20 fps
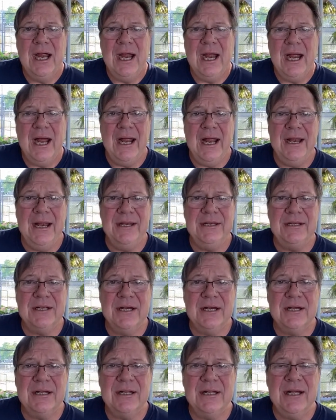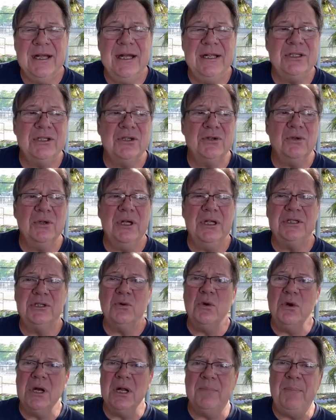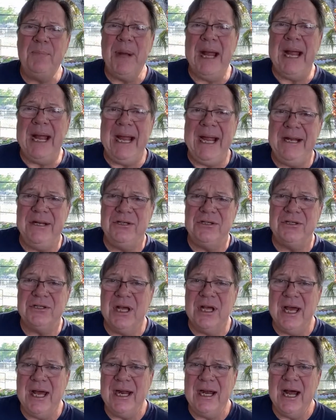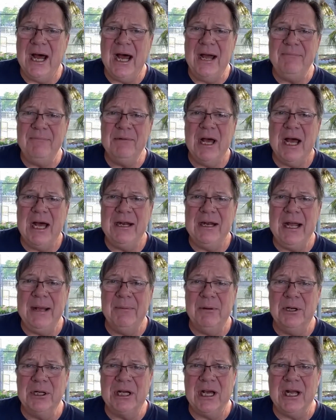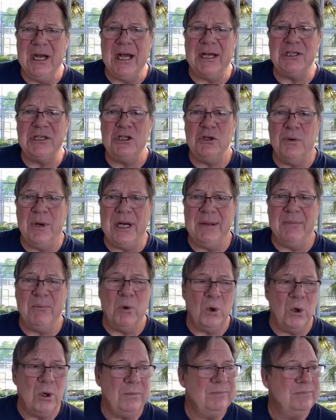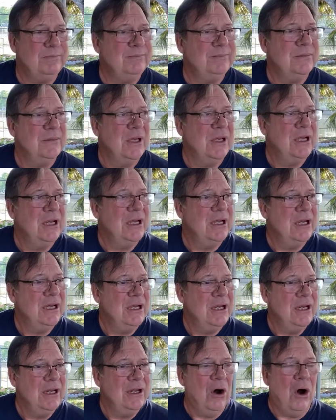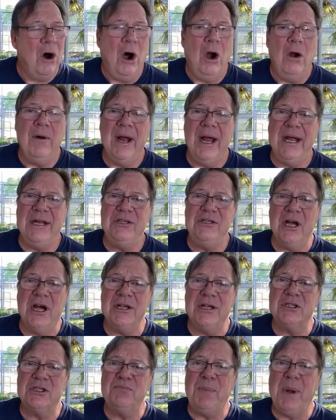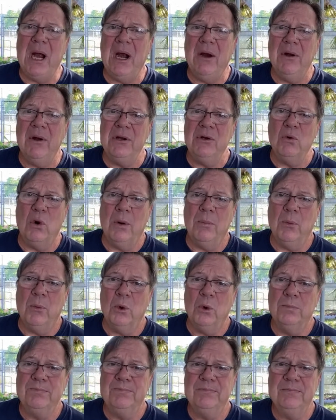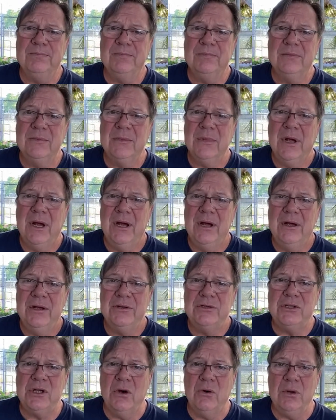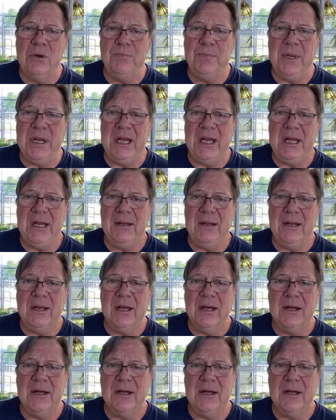and it's on a page that I'm not able to connect to anymore. RHS Paranormal. So it'd be